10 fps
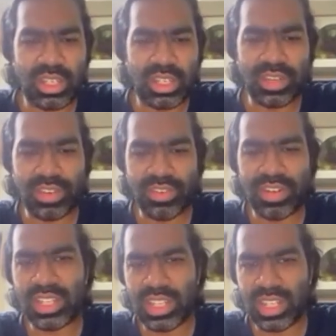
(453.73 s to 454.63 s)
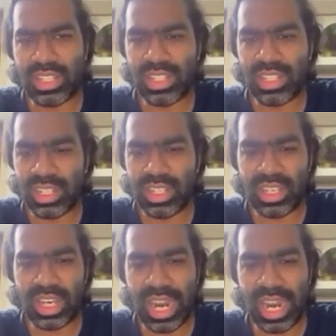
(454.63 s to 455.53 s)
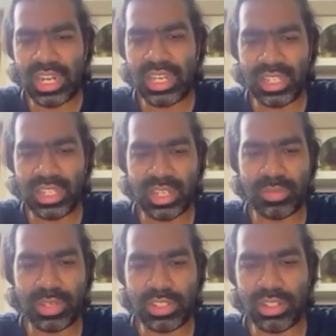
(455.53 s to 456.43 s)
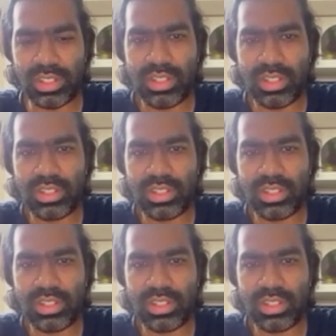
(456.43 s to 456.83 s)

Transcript: They have given HRCT and a X-ray picture.